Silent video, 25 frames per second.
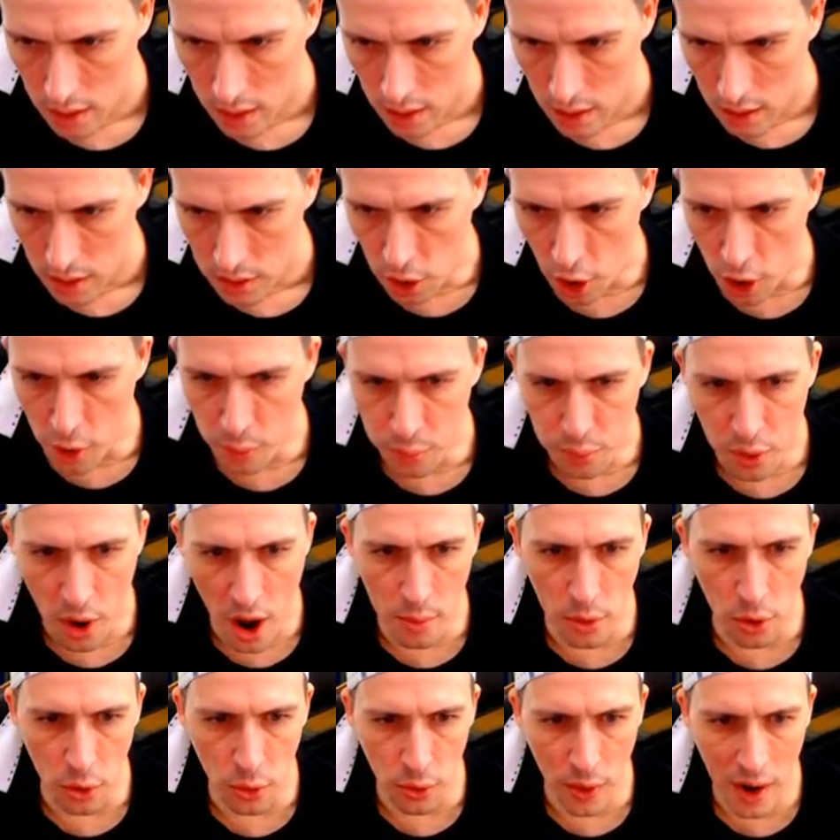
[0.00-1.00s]
Go
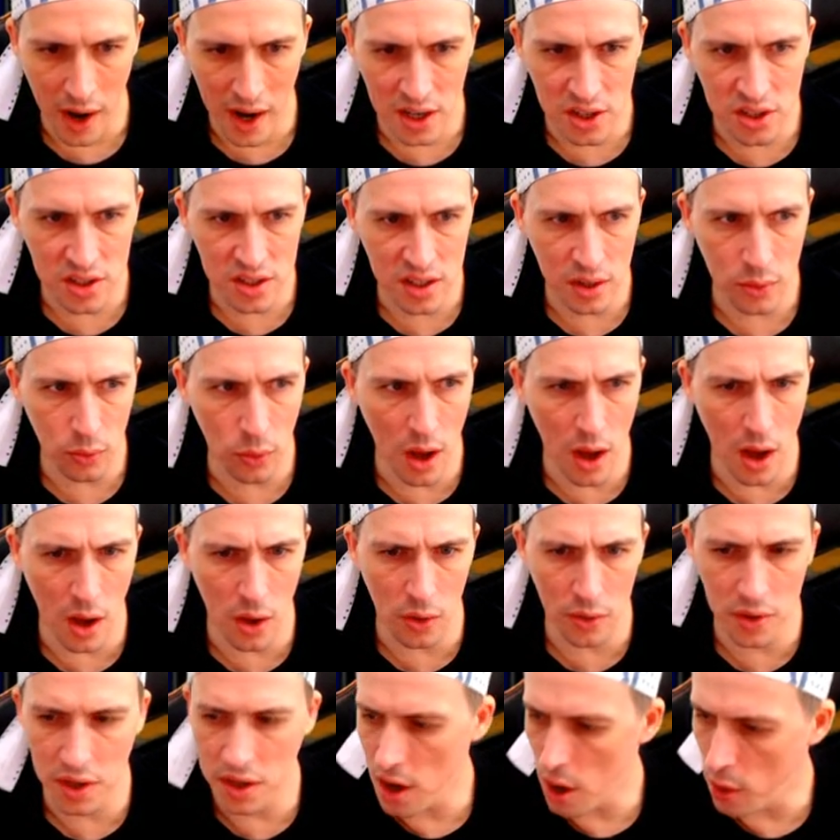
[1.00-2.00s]
Primal Rage.
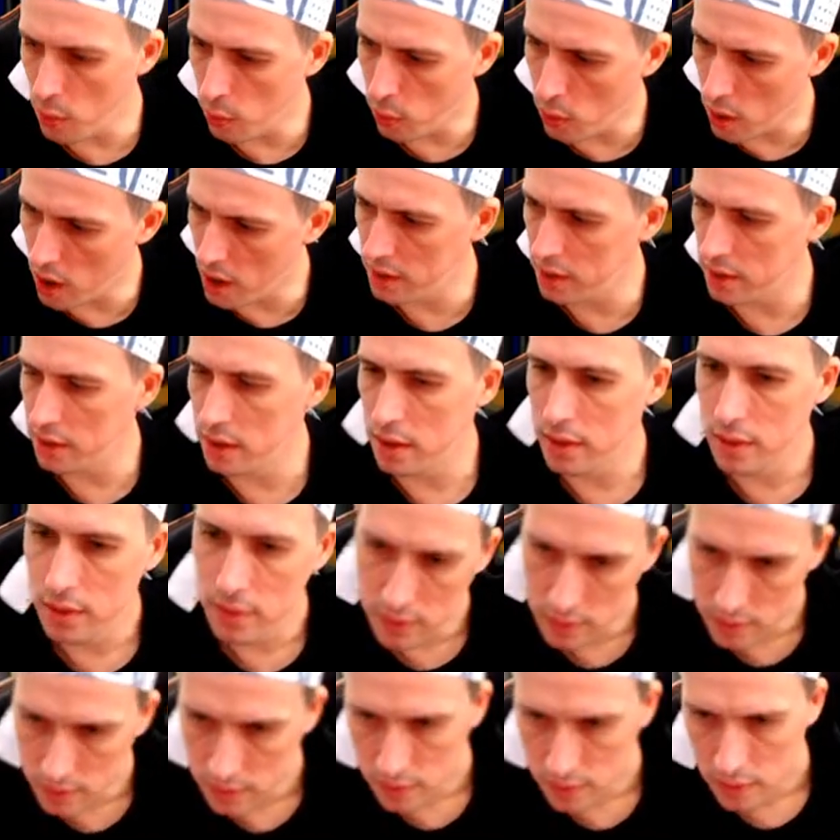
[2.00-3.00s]
Well, you know what?
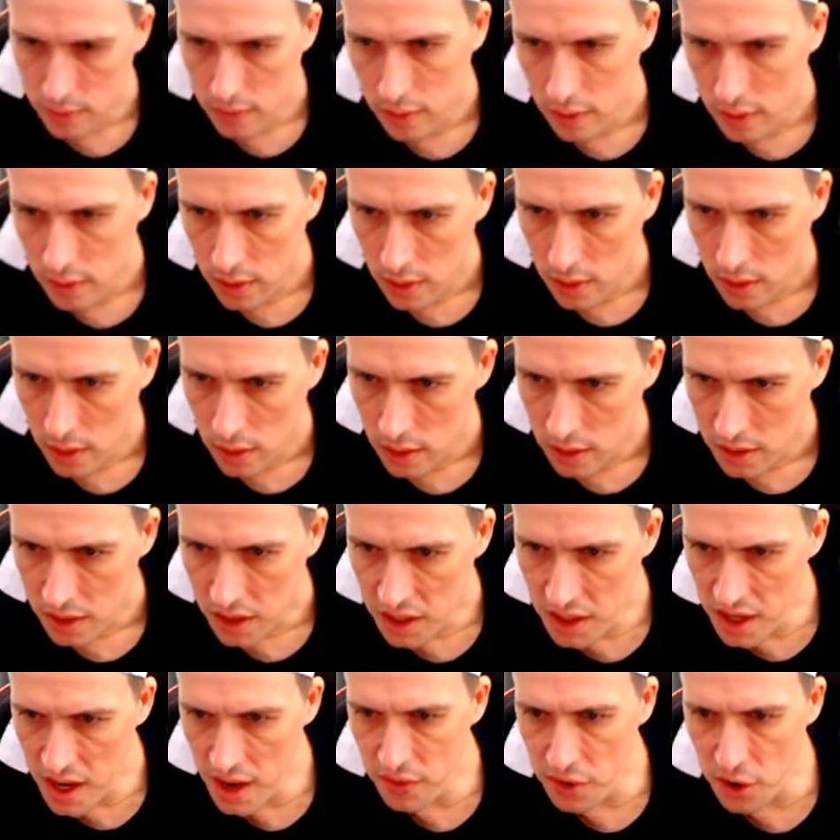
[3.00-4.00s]

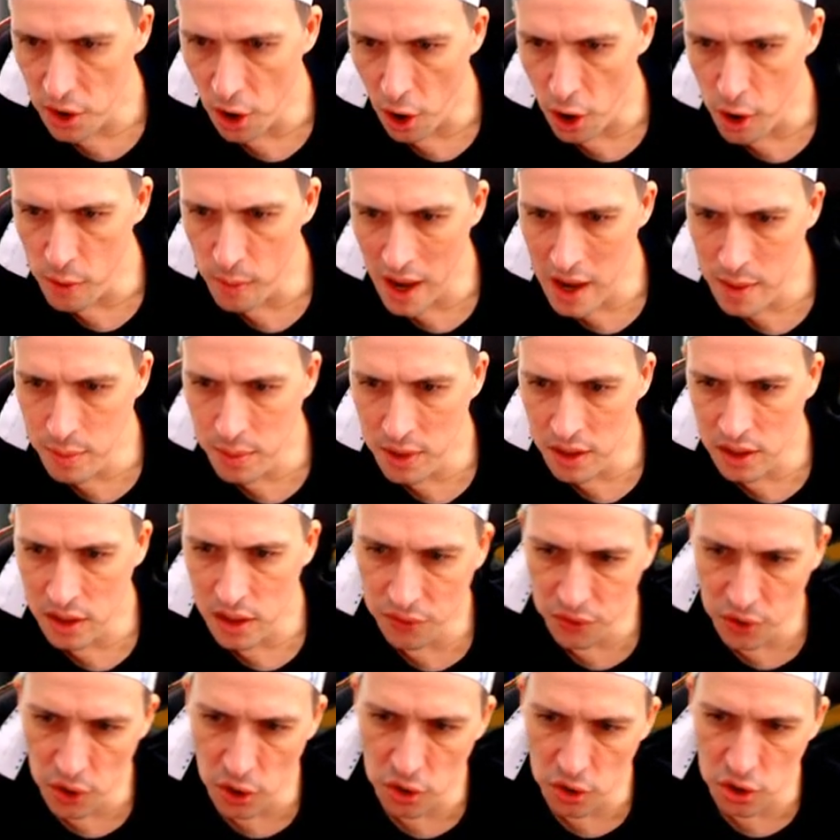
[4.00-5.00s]
You never know. Maybe in
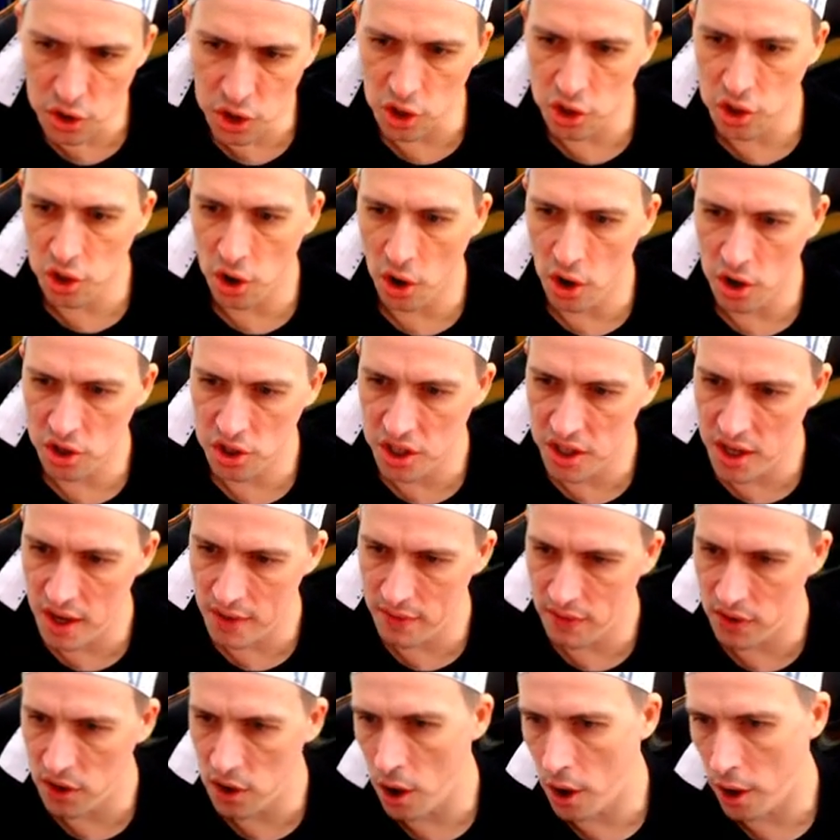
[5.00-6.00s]
the future, Josh. You
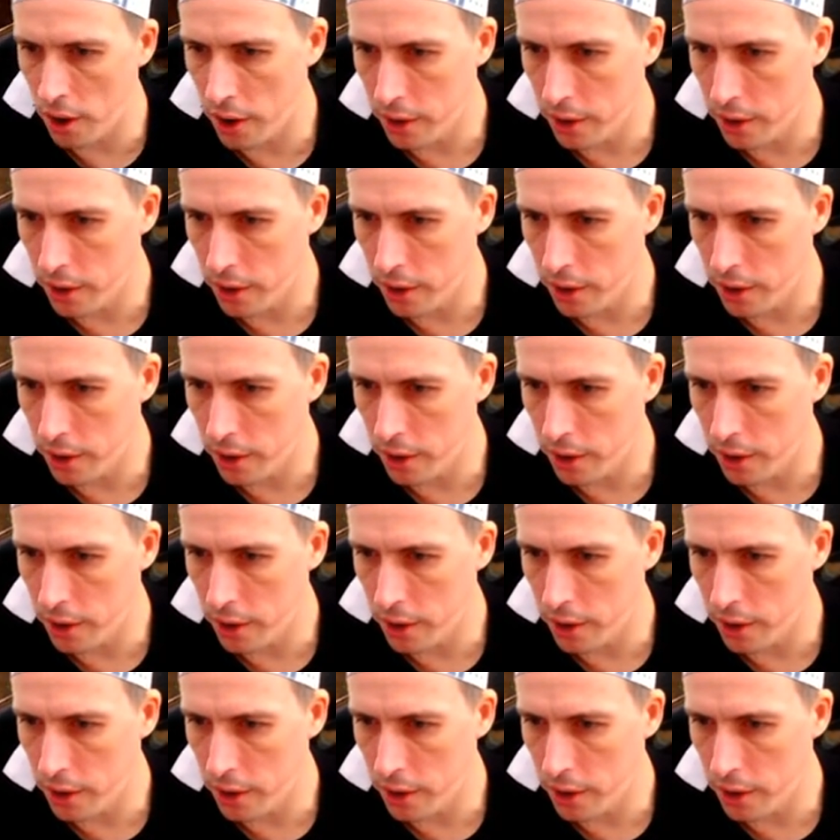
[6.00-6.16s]
never know.